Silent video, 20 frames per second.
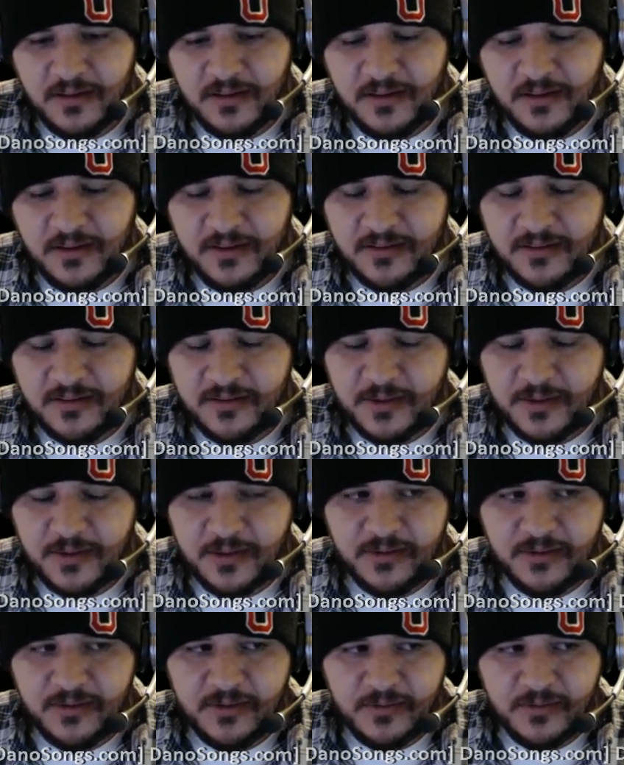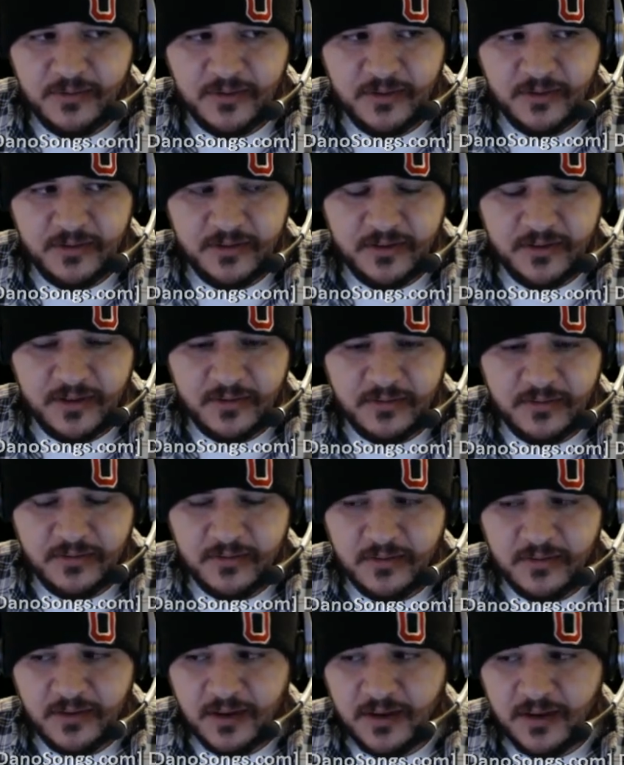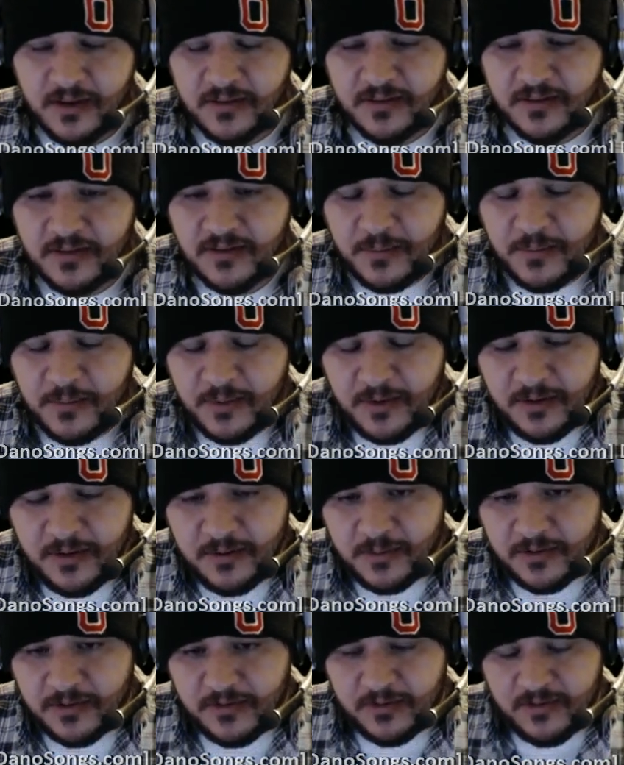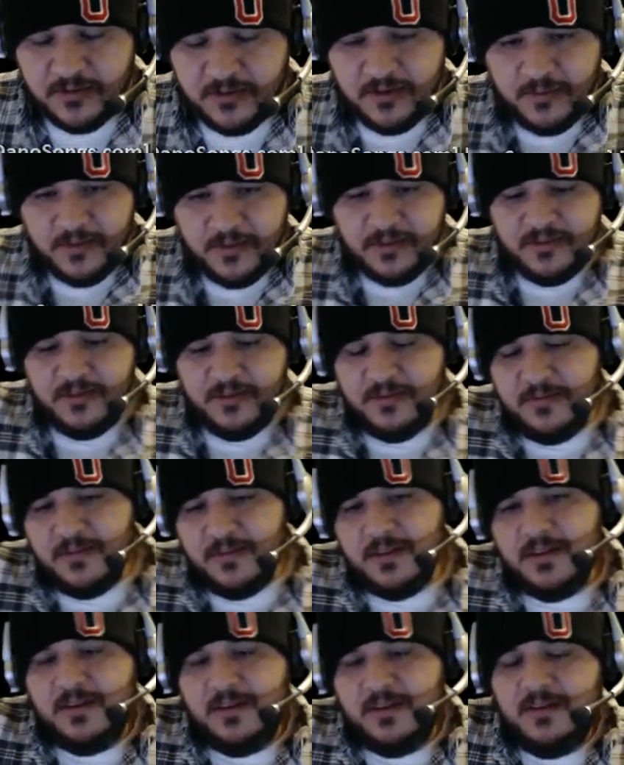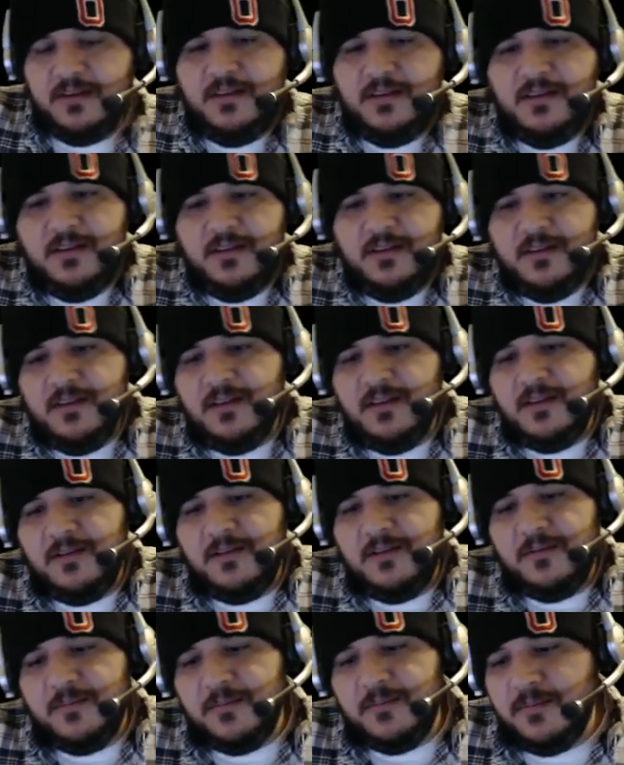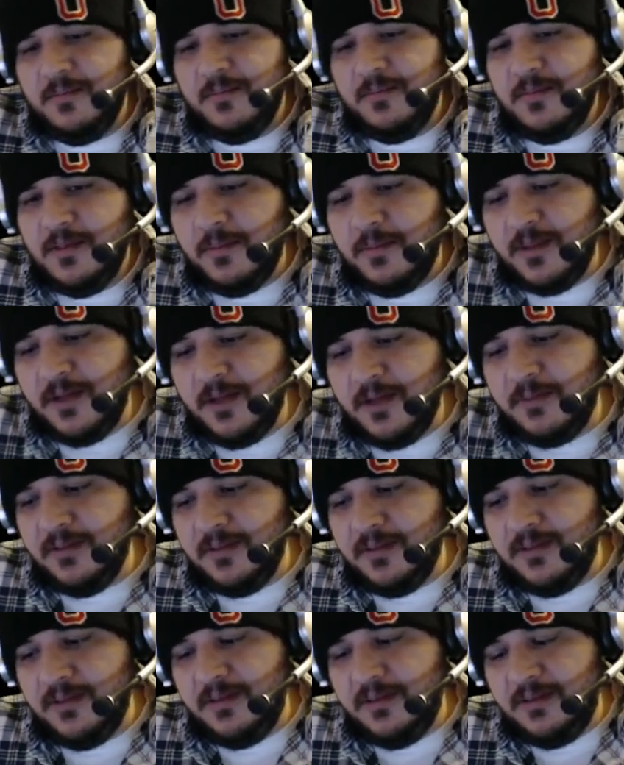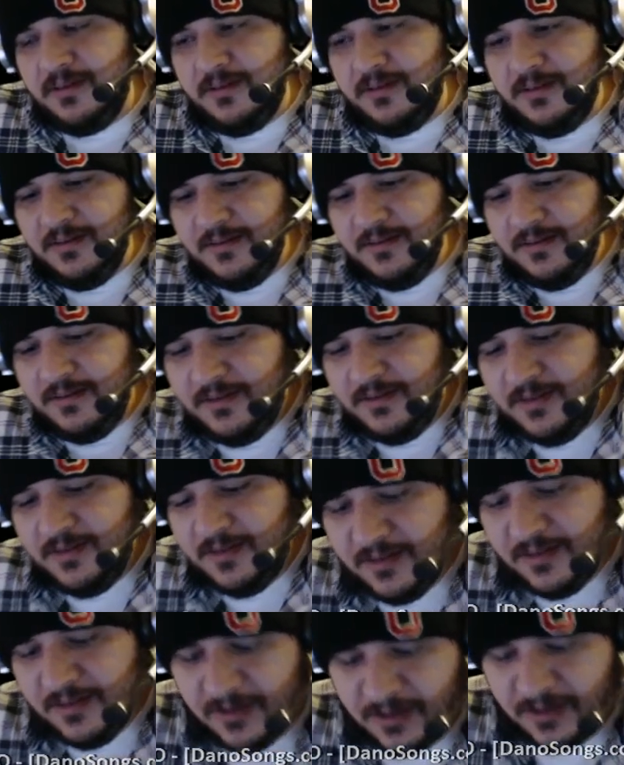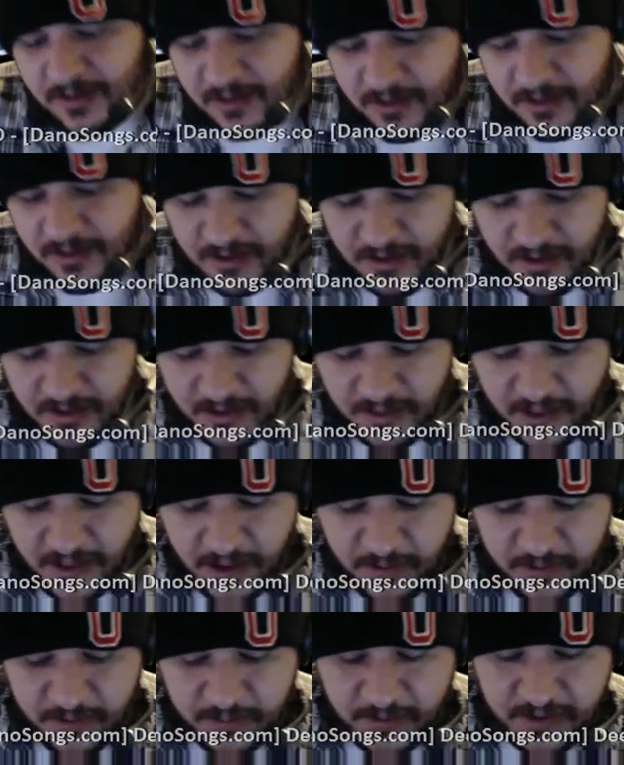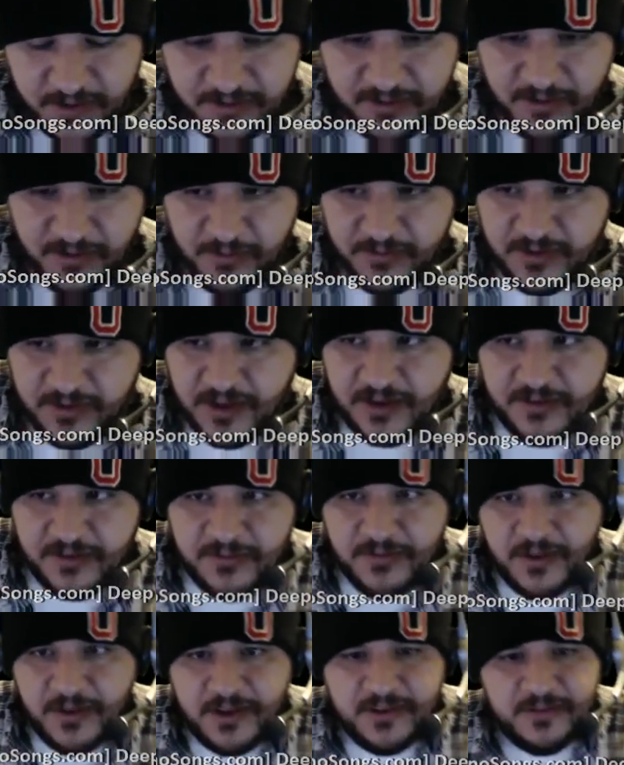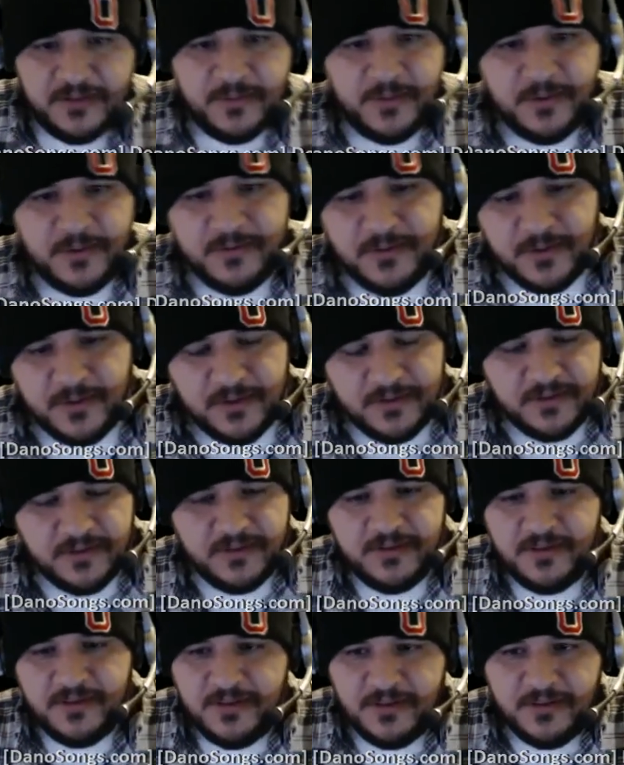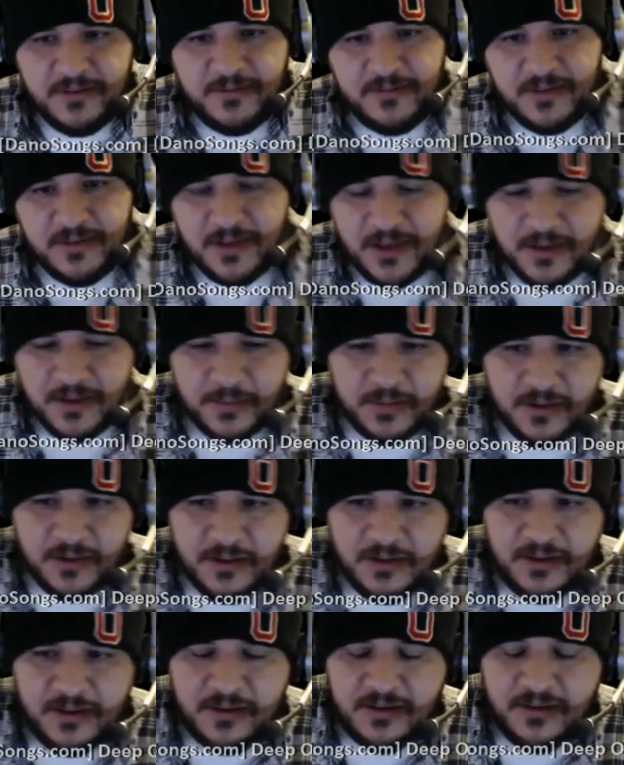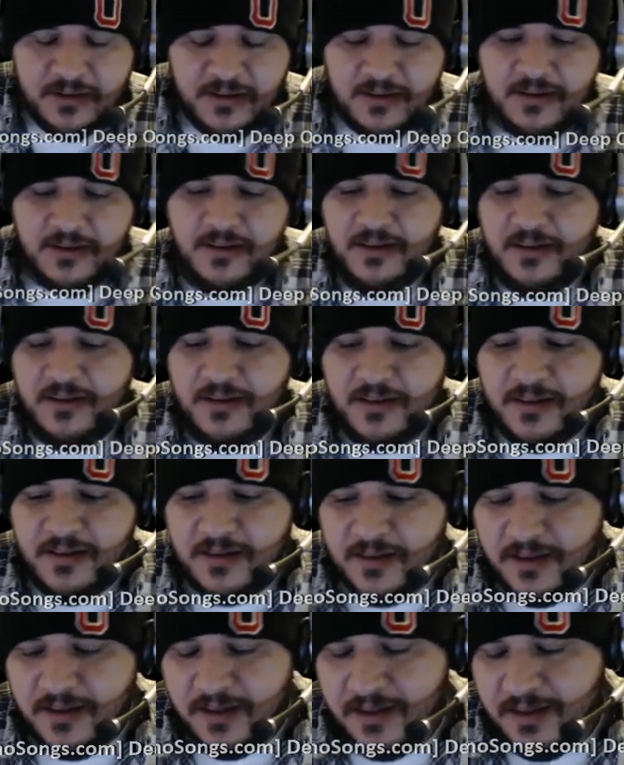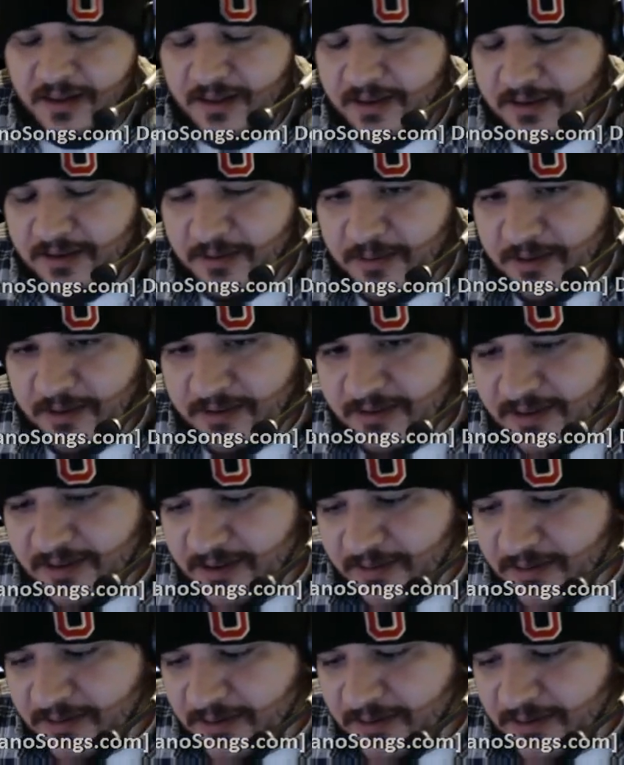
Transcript: Yeah, sometimes you overlook stuff. And since I'm putting the restriction on myself that I'm not really allowing myself test flights and reverts to the VAB and quicksaves